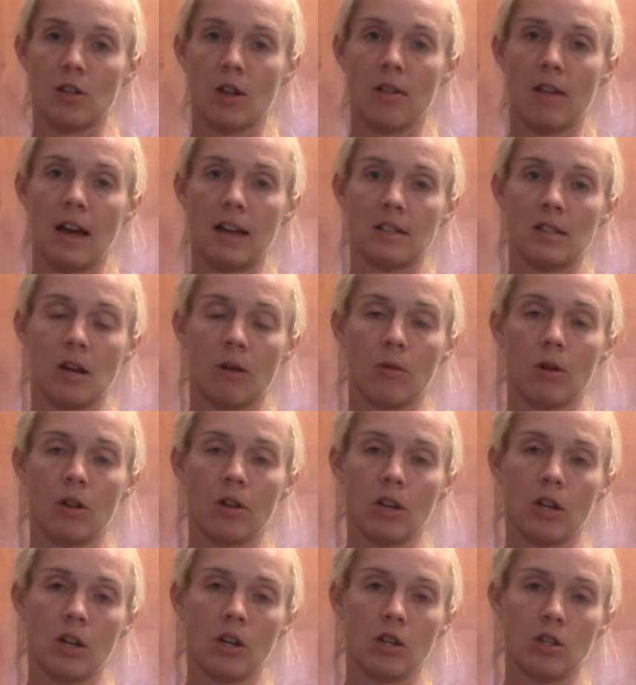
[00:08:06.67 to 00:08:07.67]
So that's a
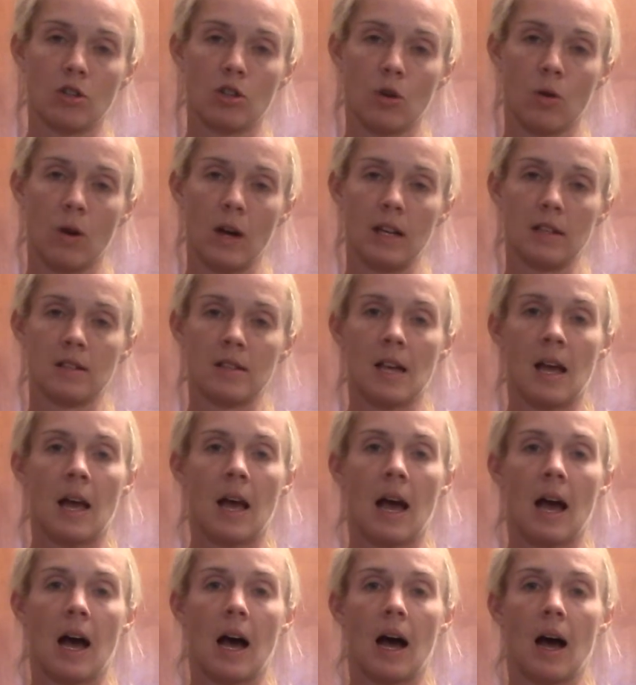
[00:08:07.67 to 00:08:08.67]
really good choice
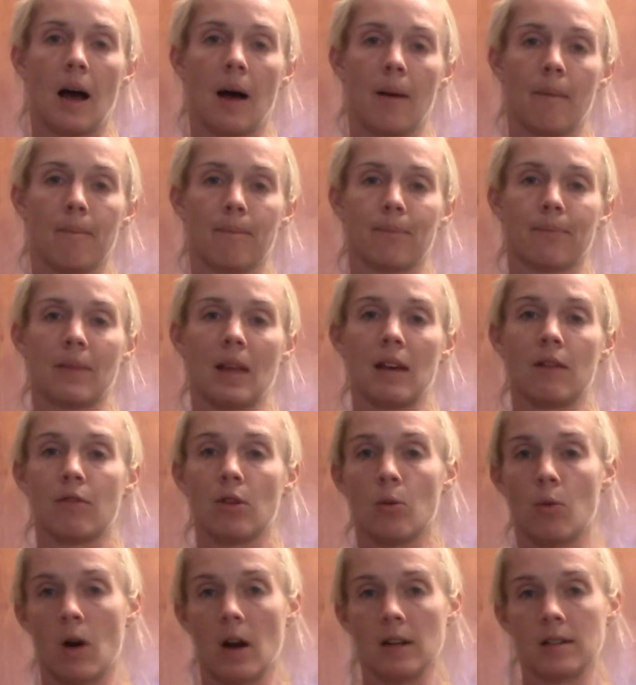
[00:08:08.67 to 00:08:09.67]
if
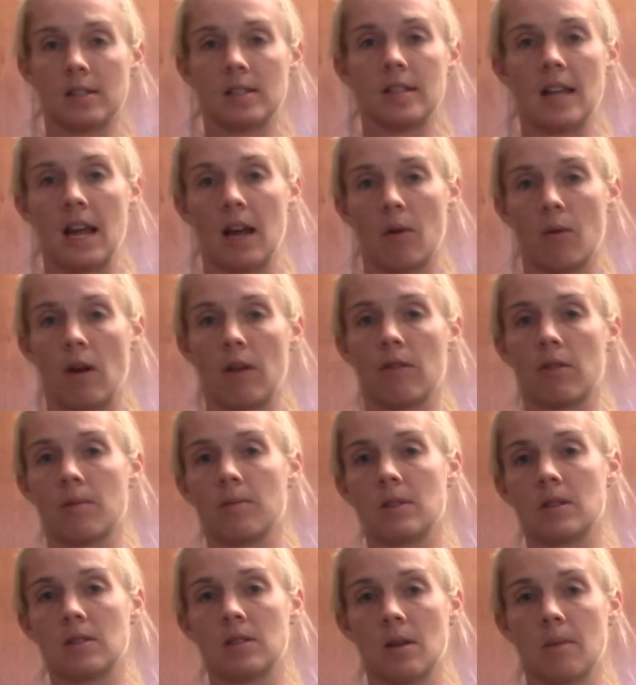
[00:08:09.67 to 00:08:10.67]
you want to stay away
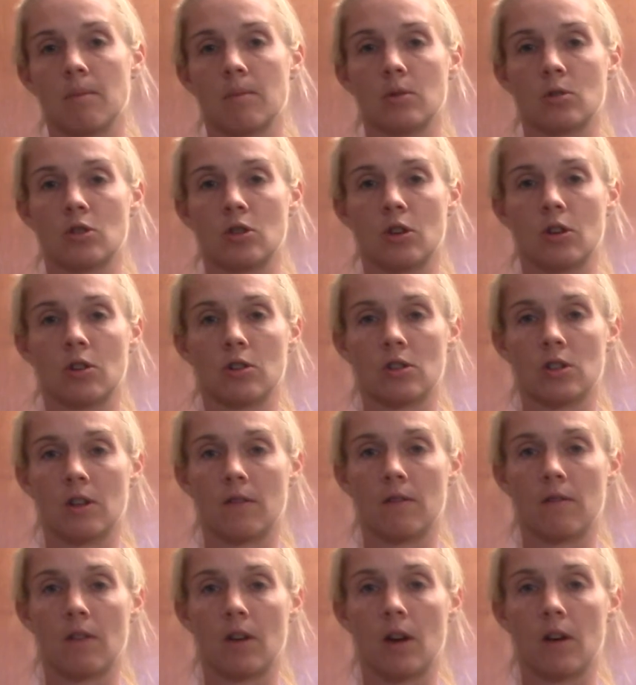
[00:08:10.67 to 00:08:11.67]
from the simple sugars
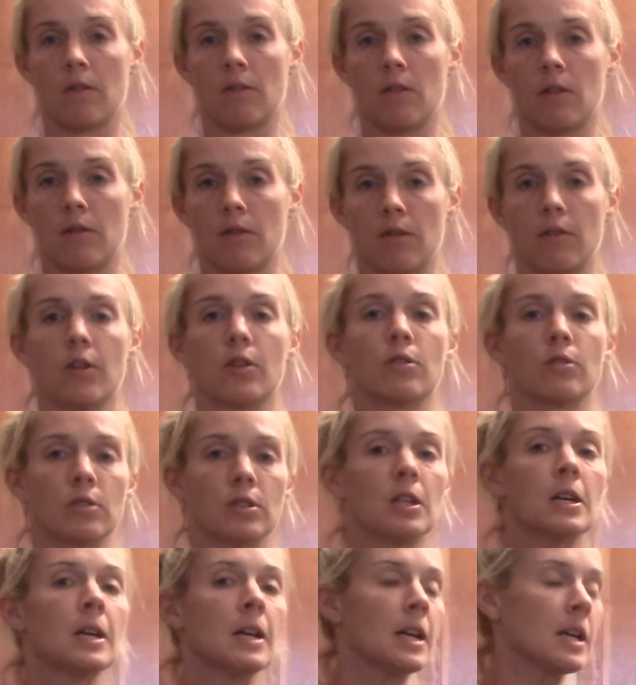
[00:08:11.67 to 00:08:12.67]
of the fruit.